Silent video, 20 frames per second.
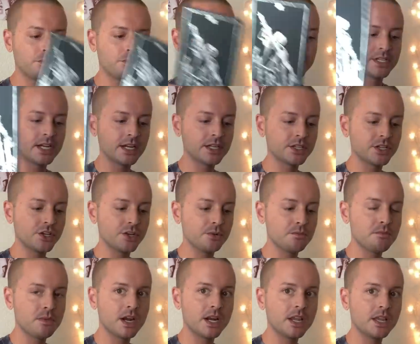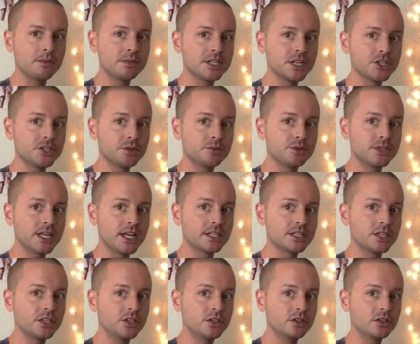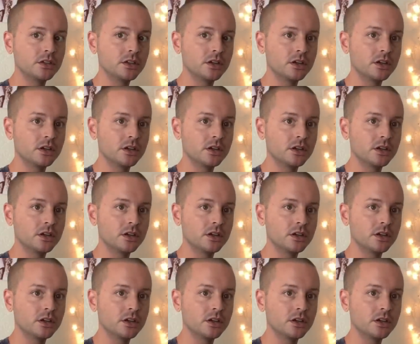protecting your money, potentially protecting,